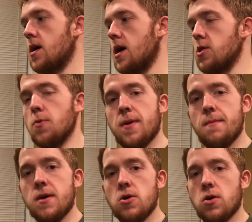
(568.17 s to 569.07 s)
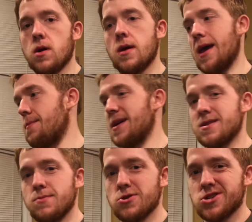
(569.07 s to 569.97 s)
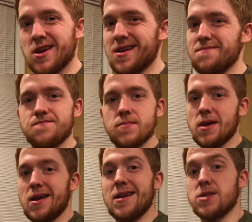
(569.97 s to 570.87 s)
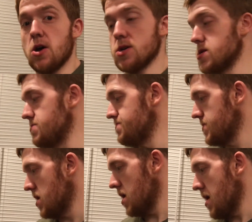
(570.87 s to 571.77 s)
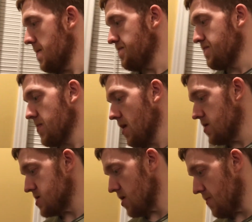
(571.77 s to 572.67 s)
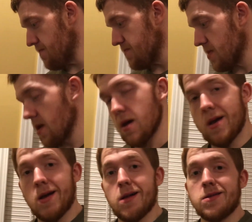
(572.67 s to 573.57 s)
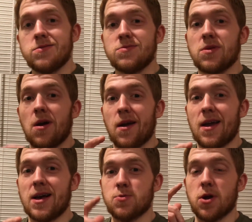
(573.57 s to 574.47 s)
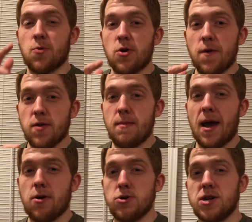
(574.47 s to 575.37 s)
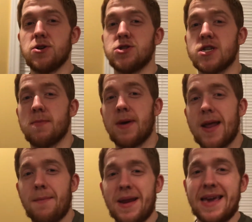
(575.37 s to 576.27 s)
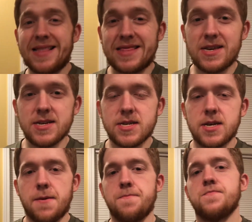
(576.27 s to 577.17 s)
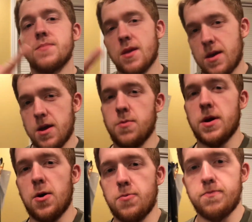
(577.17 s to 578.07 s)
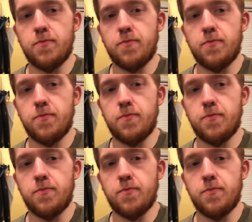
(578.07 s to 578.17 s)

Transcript: a little bit of milk, and it makes a milkshake. It's awesome. So, alright guys, we're going to run over the macros here in just a minute. I'm going to eat this. Here we go.